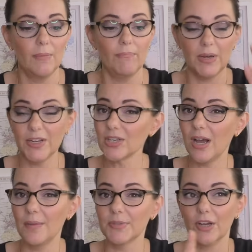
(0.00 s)
many
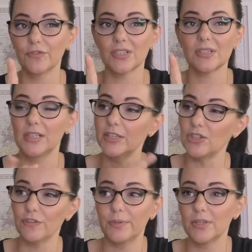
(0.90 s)
times I've just clicked
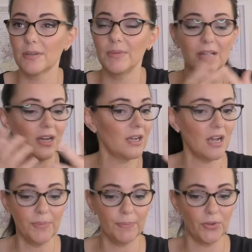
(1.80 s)
off because I'm like, I
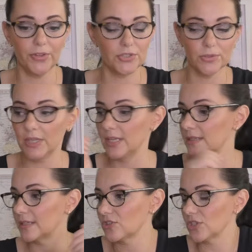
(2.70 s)
can't be bothered doing this.
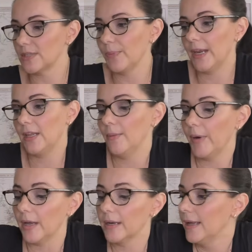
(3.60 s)
It's just a pain in the butt.